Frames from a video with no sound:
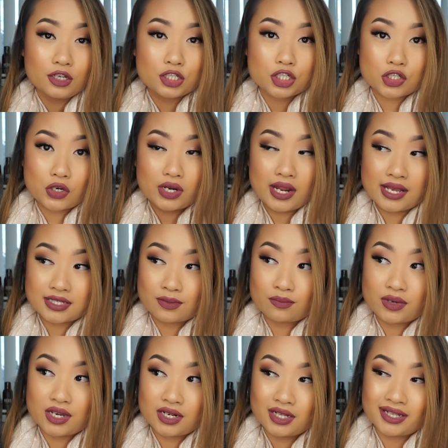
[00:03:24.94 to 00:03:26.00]
straight as a
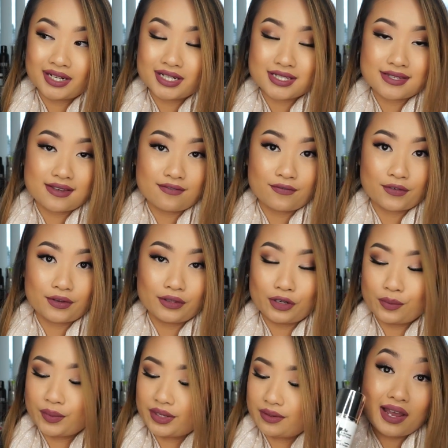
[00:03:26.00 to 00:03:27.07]
mud and let it sit for a
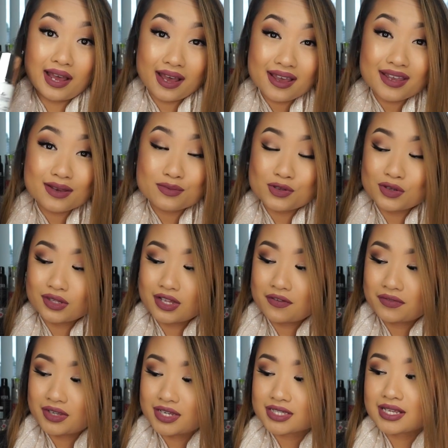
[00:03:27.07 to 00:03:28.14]
little bit. I absolutely
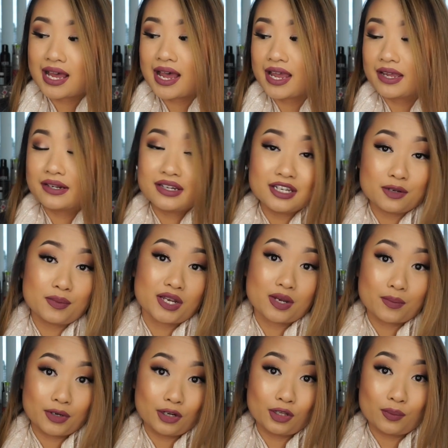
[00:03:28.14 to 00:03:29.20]
love this. I need to pick
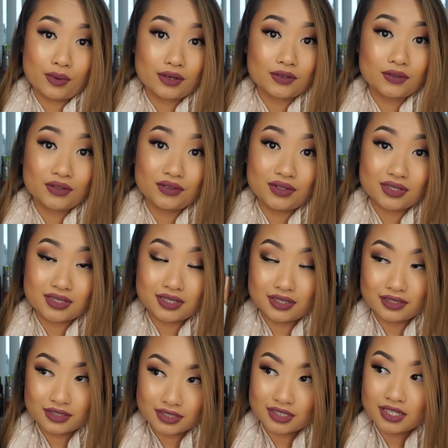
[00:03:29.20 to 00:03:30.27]
up another bottle of this
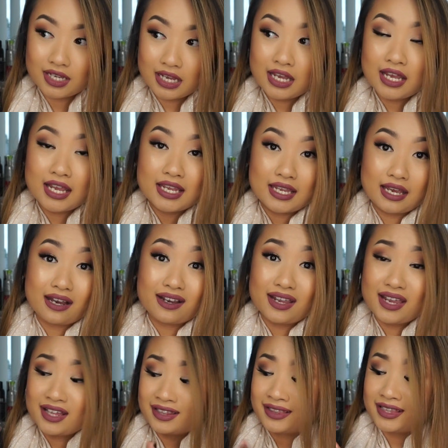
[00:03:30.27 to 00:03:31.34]
because yeah,
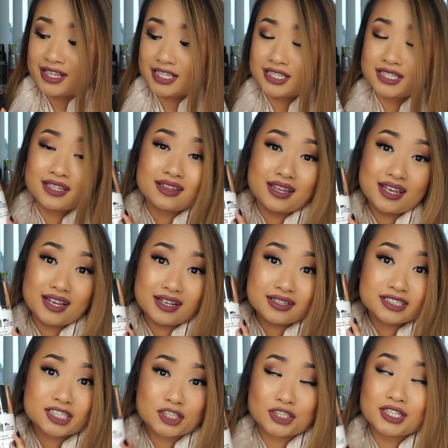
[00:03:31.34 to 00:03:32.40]
and this thing
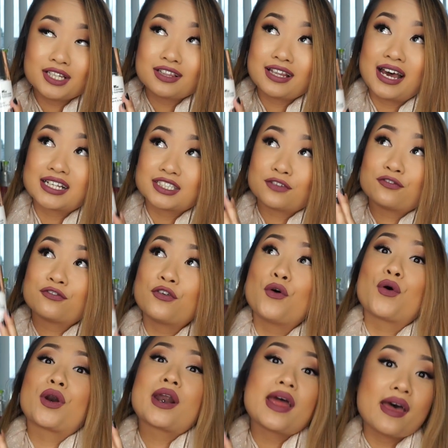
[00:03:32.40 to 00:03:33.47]
seriously lasted
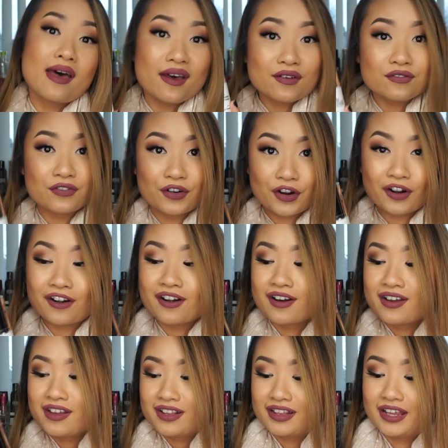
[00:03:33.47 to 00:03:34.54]
forever.
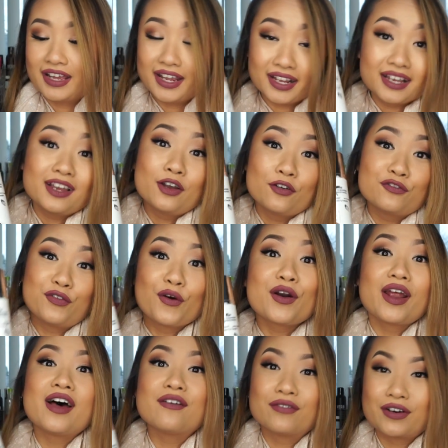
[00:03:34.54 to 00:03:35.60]
Like
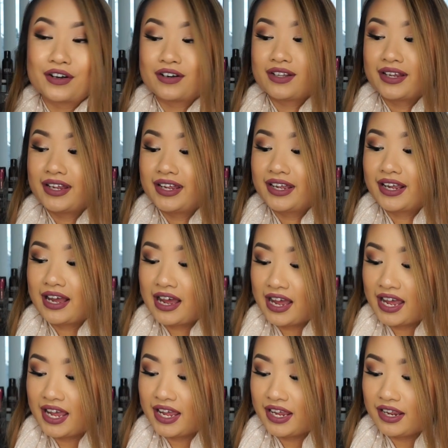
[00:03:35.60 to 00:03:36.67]
forever. Like
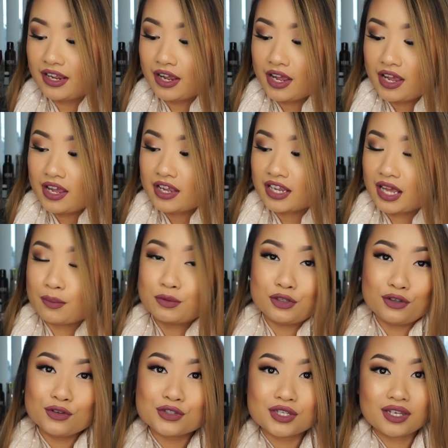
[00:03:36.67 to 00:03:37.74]
I kept
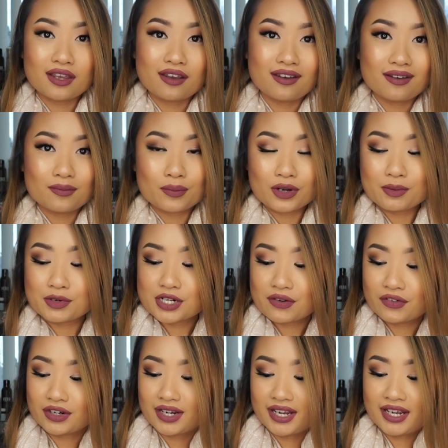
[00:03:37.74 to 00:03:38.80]
using it pretty much
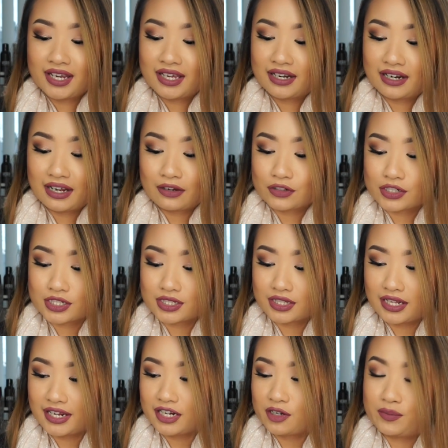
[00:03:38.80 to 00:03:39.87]
every night, and then I was just
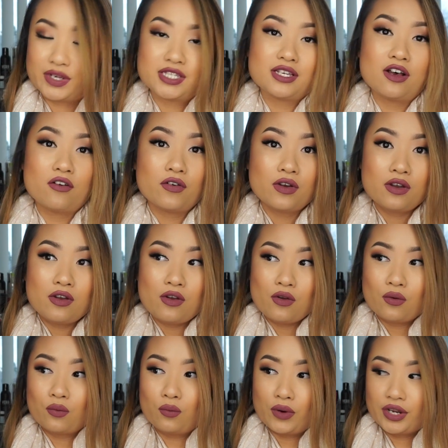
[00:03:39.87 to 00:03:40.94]
thinking to myself,
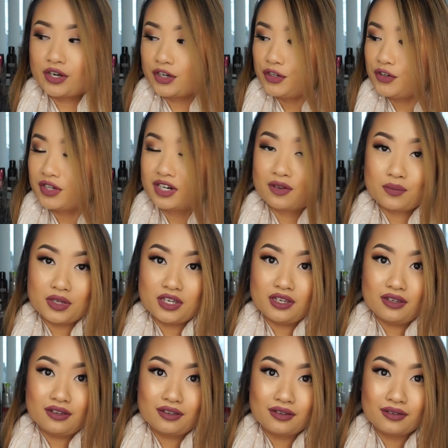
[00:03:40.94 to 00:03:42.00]
when are you gonna
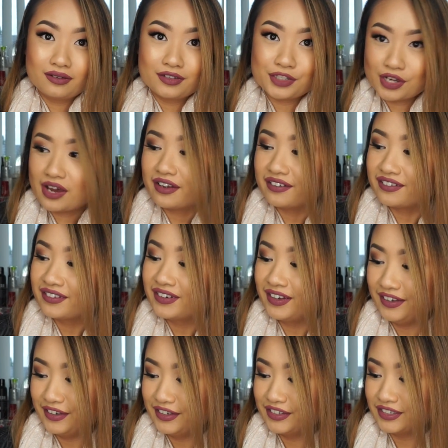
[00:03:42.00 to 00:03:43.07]
be done?
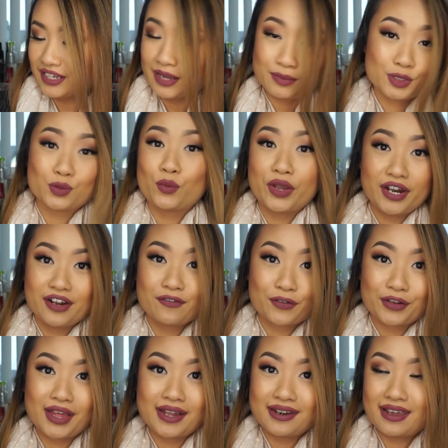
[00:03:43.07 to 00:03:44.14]
Because I'm just waiting for
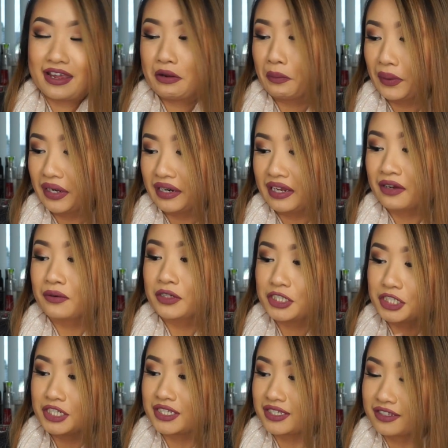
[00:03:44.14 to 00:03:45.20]
that day when it was
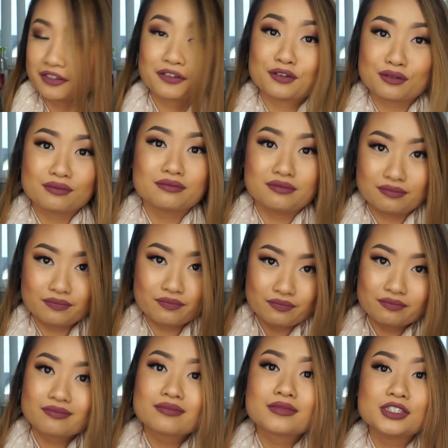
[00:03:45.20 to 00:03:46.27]
just
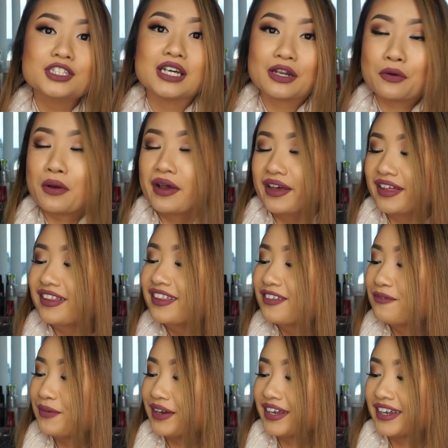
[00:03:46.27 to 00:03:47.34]
done with.
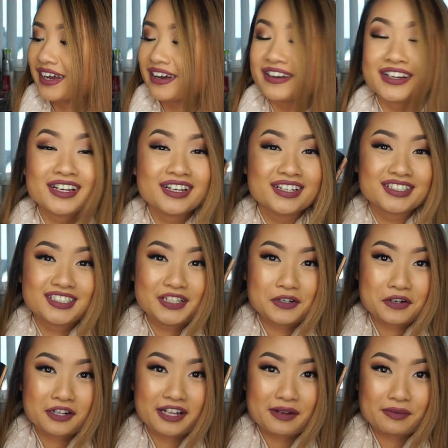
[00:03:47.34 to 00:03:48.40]
But yeah, so
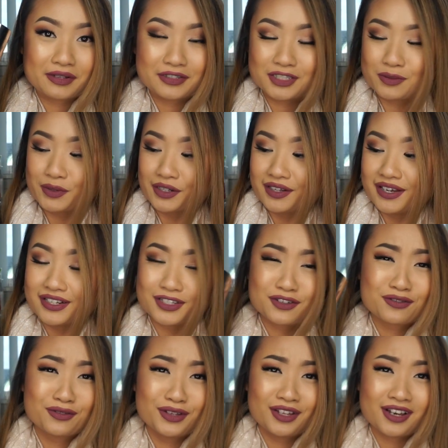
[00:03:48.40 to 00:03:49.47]
Glam Glow Super Cleanse,
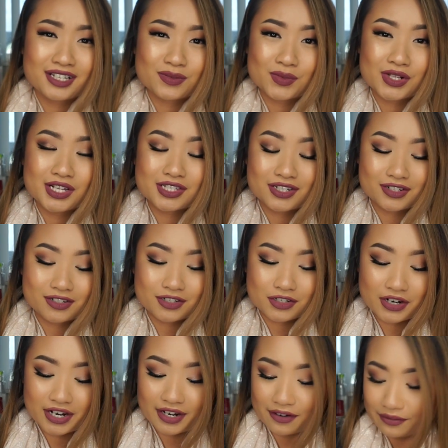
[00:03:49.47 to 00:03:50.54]
really awesome cleanser.
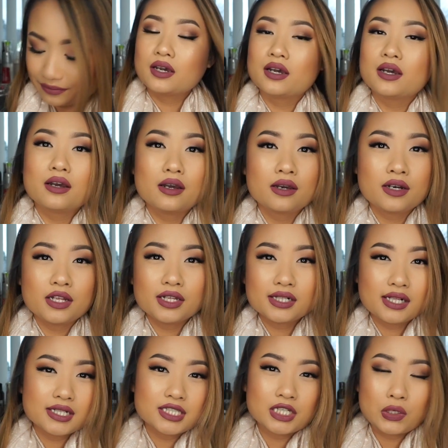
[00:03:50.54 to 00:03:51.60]
Try it out. Another
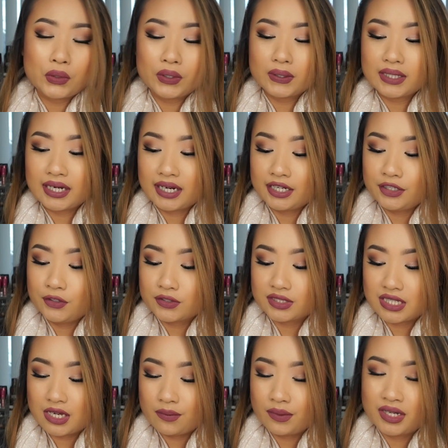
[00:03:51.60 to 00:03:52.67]
cleansing oil that I
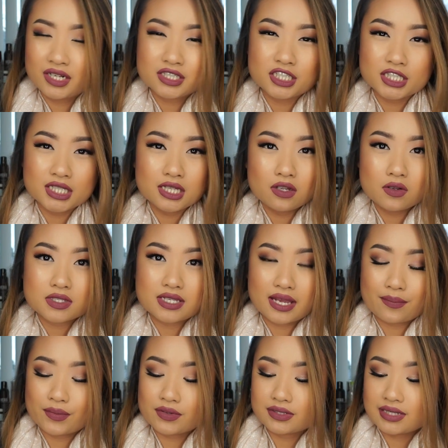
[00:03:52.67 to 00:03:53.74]
used up, and it's just a little
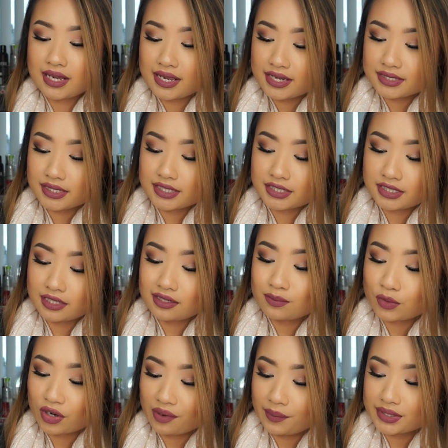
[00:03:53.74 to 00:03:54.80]
sample size, it's the
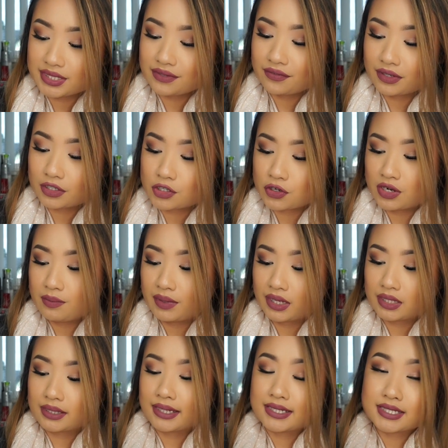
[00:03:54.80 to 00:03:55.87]
Amore Pacific
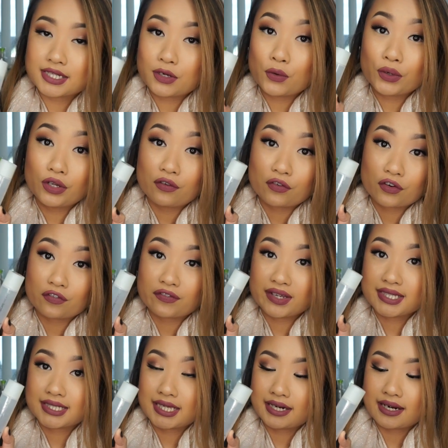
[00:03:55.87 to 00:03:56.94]
Treatment Cleansing Oil for
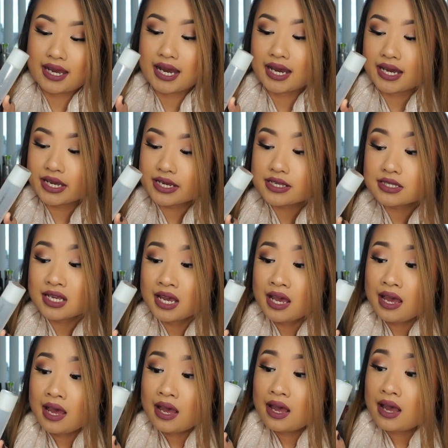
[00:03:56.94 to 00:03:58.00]
face and eyes.
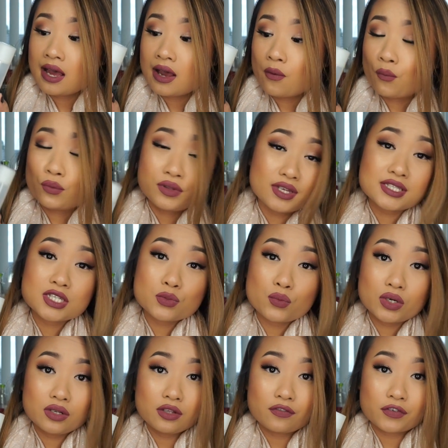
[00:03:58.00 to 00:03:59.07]
This is
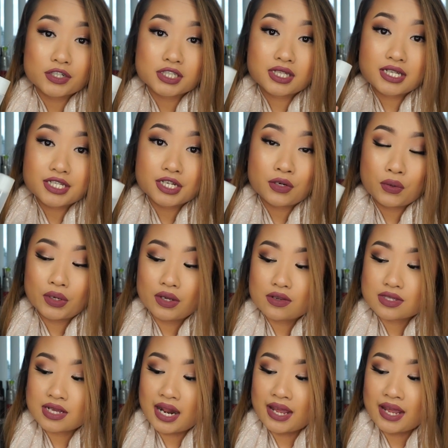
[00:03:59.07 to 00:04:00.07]
one of the first cleansing oils that